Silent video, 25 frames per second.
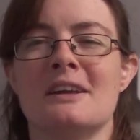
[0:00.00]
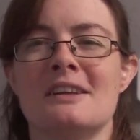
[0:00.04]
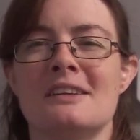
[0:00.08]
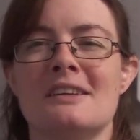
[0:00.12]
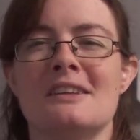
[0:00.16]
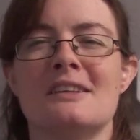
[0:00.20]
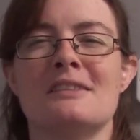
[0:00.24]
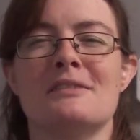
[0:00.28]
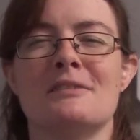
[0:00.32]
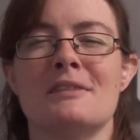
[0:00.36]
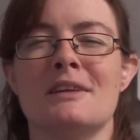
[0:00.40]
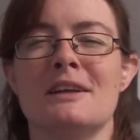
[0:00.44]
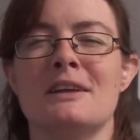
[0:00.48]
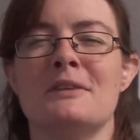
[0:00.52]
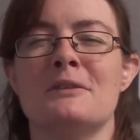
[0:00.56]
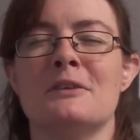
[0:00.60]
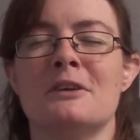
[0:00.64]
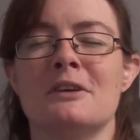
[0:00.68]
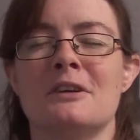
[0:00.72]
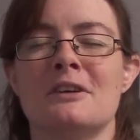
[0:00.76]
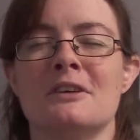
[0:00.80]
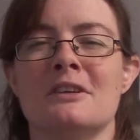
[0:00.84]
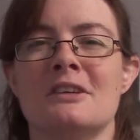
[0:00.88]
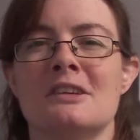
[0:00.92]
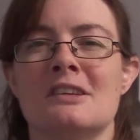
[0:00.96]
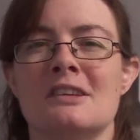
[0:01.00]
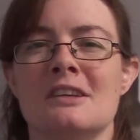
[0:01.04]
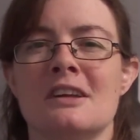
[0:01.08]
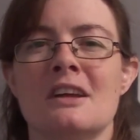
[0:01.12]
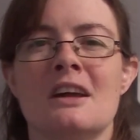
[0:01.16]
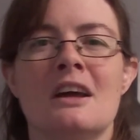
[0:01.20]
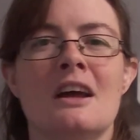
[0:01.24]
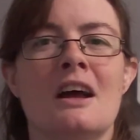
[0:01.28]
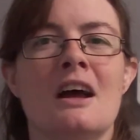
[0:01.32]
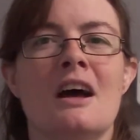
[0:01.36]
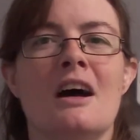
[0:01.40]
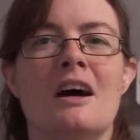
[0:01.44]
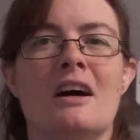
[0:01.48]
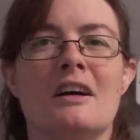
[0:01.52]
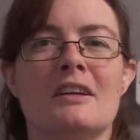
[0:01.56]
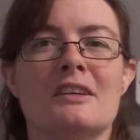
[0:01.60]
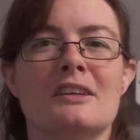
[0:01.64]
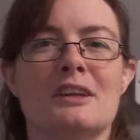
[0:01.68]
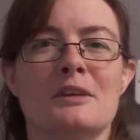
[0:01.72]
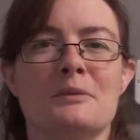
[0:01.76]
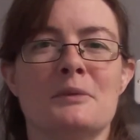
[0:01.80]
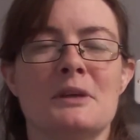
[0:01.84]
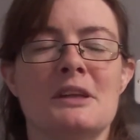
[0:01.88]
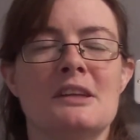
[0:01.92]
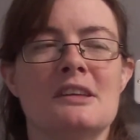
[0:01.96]
is this really what God's
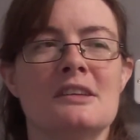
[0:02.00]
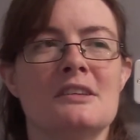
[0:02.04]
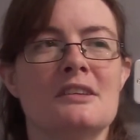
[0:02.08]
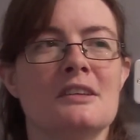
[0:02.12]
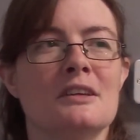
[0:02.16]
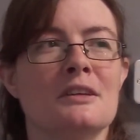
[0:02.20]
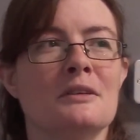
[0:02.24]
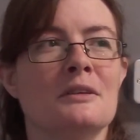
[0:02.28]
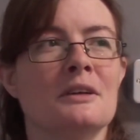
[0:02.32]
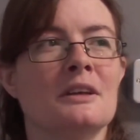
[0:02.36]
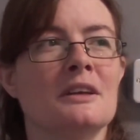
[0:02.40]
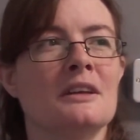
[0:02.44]
asking me to do?